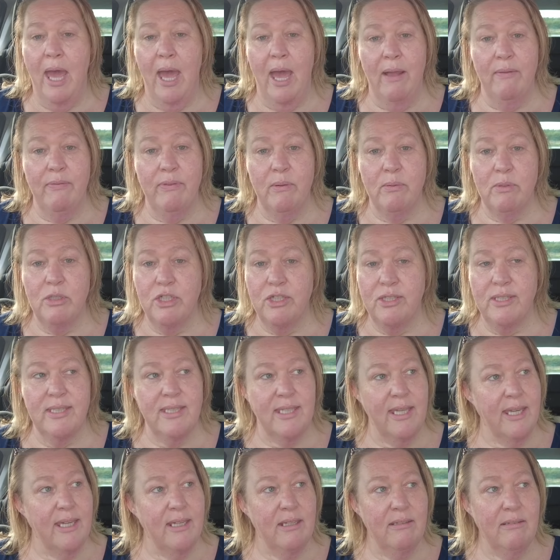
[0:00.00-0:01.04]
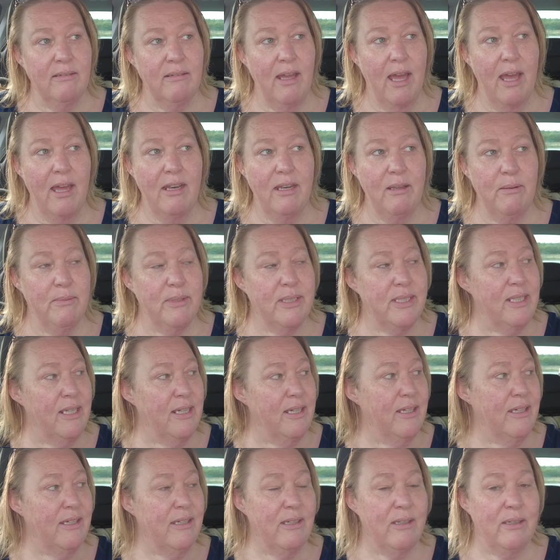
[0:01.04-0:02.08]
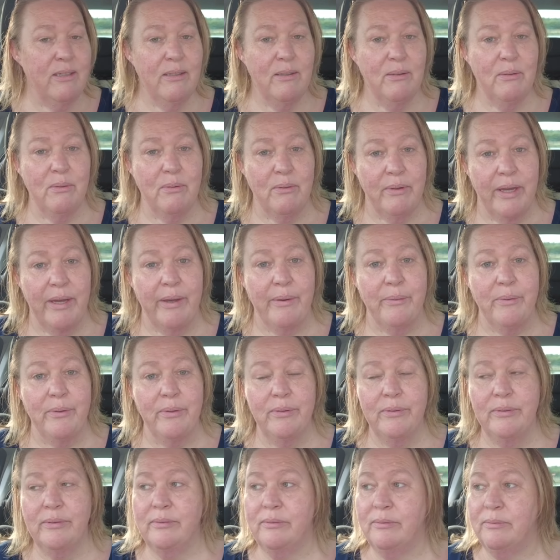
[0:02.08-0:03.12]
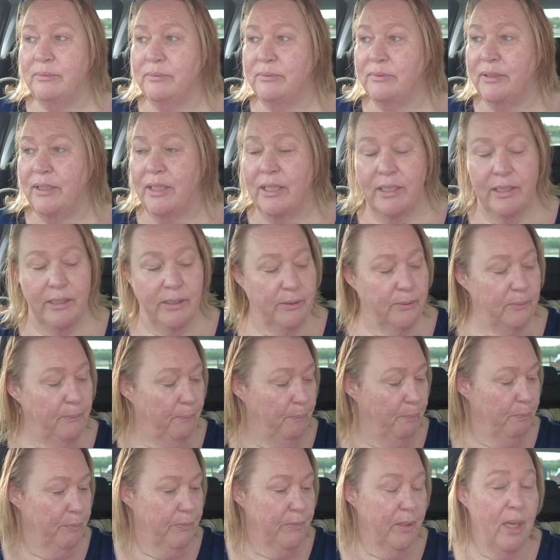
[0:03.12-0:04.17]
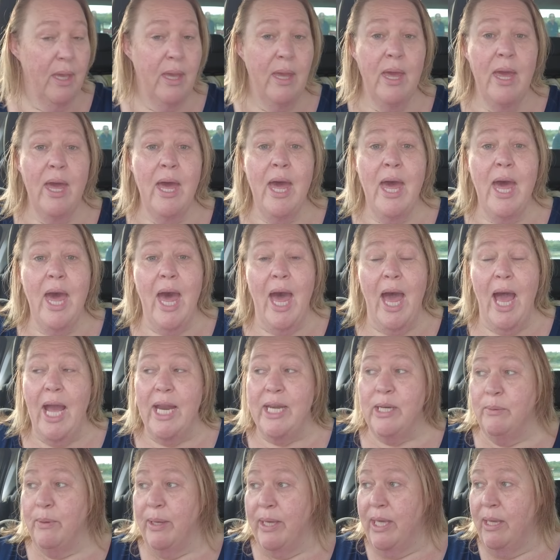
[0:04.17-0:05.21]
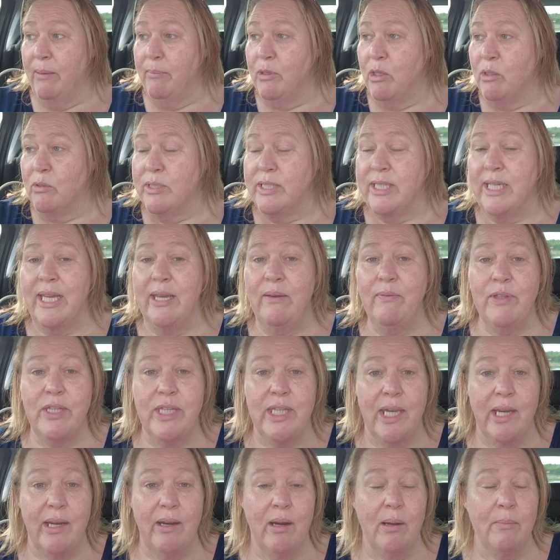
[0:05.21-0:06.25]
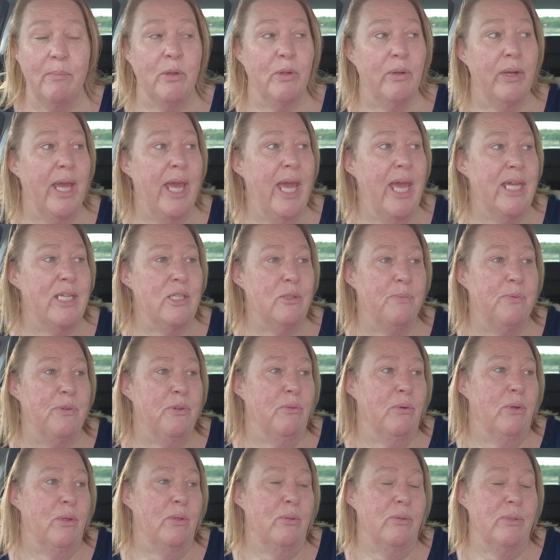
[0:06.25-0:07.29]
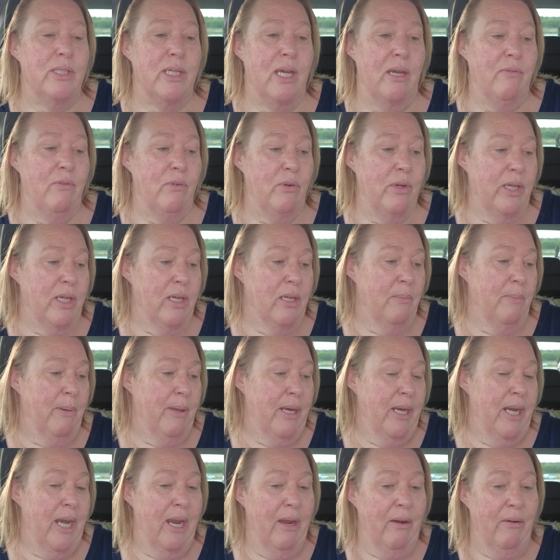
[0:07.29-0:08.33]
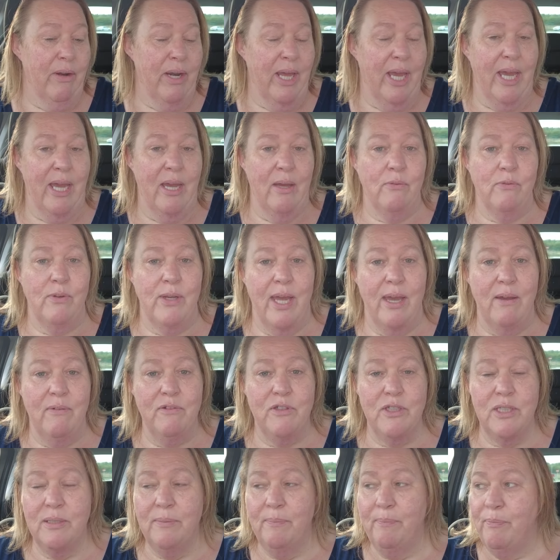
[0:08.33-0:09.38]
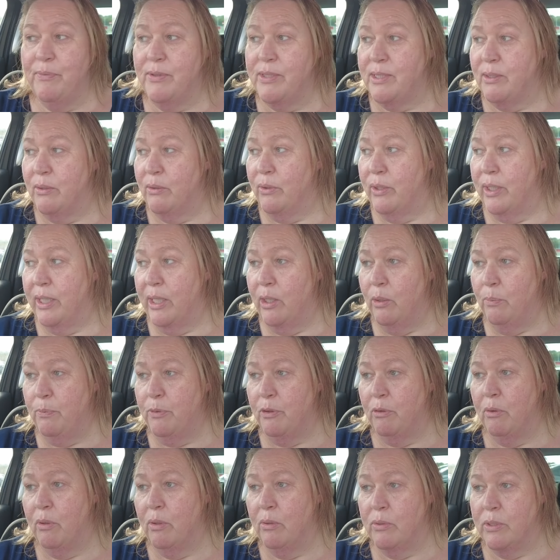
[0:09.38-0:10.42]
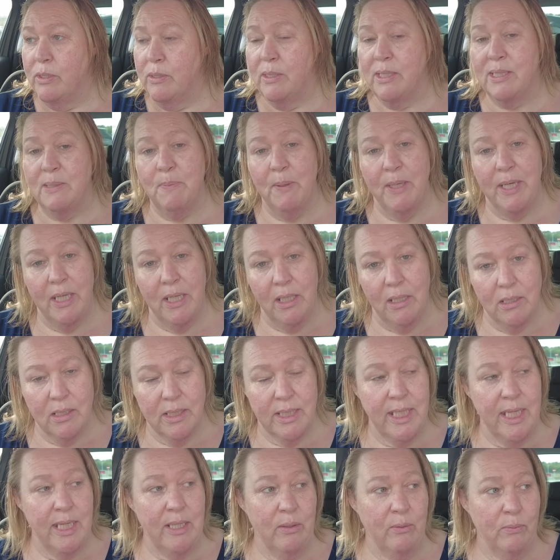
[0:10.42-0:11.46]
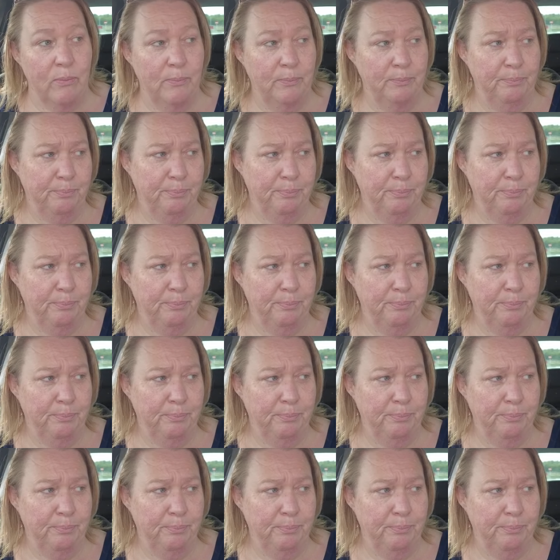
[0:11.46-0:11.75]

and they were just singing and it was like wow you know anyway I'm going to leave it there I'm going to head up the road I've only got about an hour and a half left so I'm going to get up the road. It's been a long day though.